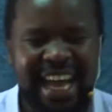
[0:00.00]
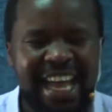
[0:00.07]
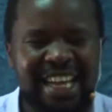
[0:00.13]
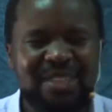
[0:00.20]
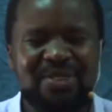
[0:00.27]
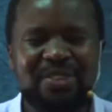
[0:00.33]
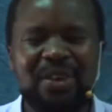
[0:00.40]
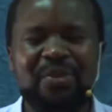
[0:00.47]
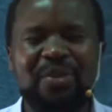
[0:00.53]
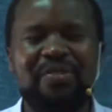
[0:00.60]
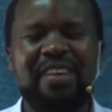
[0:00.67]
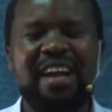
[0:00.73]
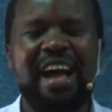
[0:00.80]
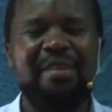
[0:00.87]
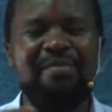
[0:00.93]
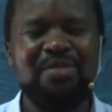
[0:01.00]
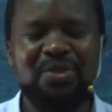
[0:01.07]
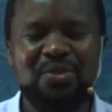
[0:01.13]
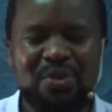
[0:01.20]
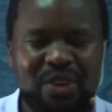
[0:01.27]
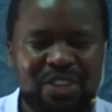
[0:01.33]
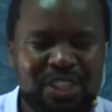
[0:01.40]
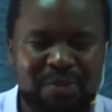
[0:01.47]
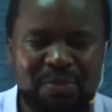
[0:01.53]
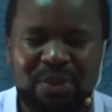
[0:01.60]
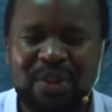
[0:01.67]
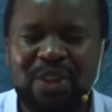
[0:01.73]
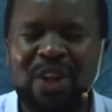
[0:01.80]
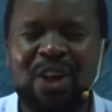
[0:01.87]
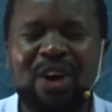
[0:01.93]
And today we've come to worship you.
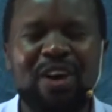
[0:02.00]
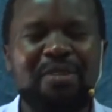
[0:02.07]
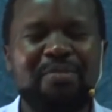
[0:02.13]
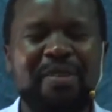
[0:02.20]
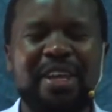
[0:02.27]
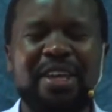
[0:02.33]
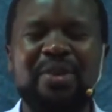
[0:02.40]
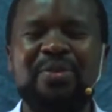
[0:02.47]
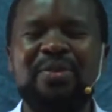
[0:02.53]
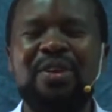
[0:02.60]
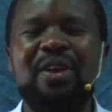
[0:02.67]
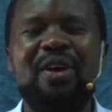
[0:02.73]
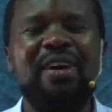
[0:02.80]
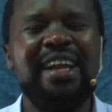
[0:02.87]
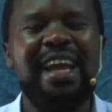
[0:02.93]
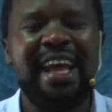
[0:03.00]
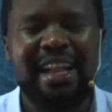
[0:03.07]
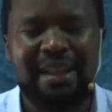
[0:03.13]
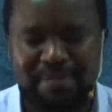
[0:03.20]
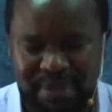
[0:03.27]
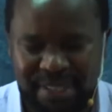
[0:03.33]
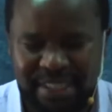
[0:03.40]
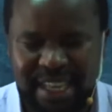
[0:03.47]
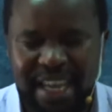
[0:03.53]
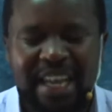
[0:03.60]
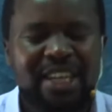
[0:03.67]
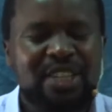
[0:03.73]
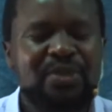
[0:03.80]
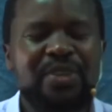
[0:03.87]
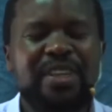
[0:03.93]
Lord, may you, Lord, help us
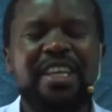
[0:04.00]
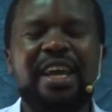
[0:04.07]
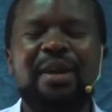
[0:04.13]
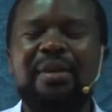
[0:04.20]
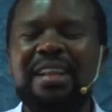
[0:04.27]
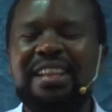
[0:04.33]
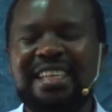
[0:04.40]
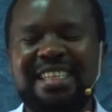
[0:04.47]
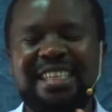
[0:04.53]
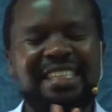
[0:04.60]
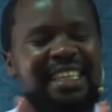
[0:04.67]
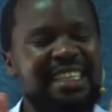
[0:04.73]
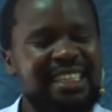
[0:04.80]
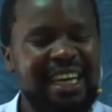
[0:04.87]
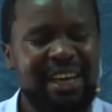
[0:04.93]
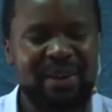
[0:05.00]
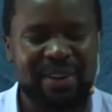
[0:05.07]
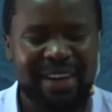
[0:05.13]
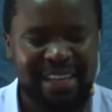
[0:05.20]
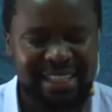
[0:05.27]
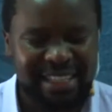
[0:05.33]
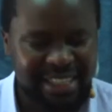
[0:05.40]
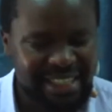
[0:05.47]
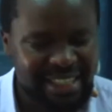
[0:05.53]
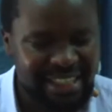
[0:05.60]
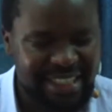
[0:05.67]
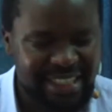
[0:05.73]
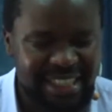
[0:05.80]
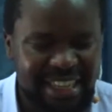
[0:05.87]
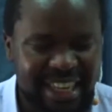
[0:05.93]
to hear what the teachers are going to teach
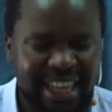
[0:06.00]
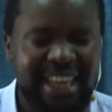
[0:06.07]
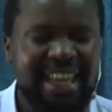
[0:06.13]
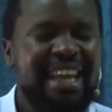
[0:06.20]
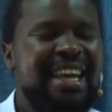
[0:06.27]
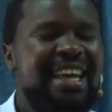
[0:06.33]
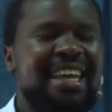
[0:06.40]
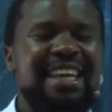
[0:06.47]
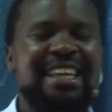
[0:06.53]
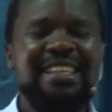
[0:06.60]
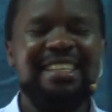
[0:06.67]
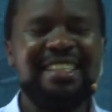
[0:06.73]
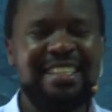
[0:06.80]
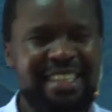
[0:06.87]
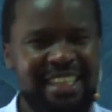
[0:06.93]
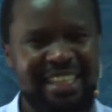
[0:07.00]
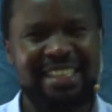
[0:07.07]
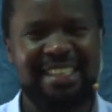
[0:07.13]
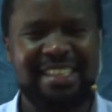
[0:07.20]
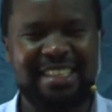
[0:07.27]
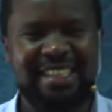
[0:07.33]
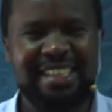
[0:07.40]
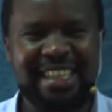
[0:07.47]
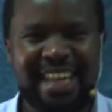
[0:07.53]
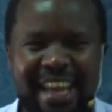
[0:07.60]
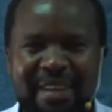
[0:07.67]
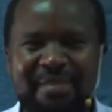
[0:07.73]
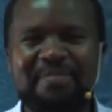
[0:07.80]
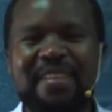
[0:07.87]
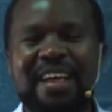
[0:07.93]
us today in Jesus'
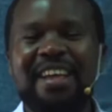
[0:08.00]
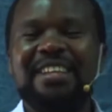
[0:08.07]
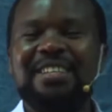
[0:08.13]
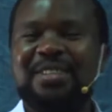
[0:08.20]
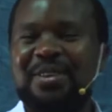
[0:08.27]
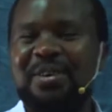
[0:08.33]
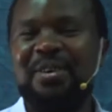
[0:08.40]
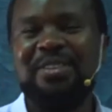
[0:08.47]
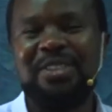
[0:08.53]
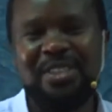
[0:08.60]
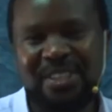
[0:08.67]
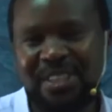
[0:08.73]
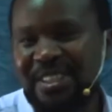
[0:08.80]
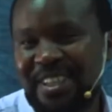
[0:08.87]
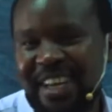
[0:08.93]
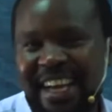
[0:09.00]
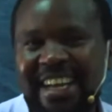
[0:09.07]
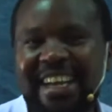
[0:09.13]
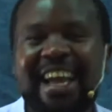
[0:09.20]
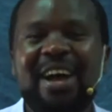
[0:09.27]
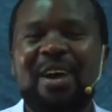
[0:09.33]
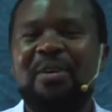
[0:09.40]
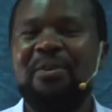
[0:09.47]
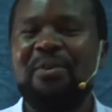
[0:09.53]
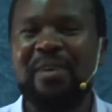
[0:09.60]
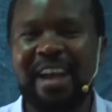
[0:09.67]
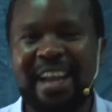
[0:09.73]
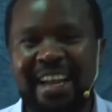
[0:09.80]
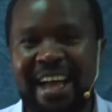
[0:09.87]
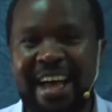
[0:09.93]
name. So children,
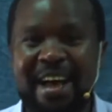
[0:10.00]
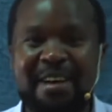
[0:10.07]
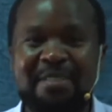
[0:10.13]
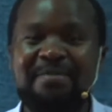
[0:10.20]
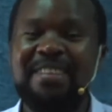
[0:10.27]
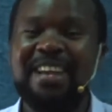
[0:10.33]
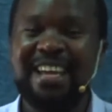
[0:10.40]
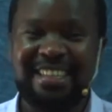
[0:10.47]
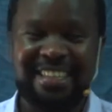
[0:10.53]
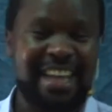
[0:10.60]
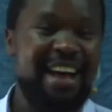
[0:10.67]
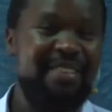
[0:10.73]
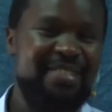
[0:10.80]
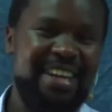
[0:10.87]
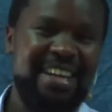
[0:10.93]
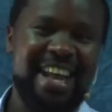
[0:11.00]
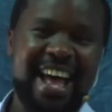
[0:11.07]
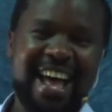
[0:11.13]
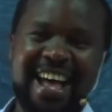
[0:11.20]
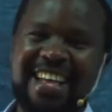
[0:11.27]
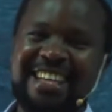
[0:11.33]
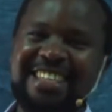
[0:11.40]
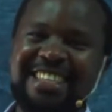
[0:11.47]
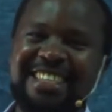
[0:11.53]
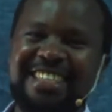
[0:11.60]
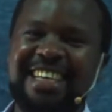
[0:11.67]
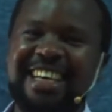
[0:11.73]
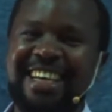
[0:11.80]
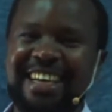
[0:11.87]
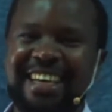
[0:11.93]
welcome. Let's have the dance.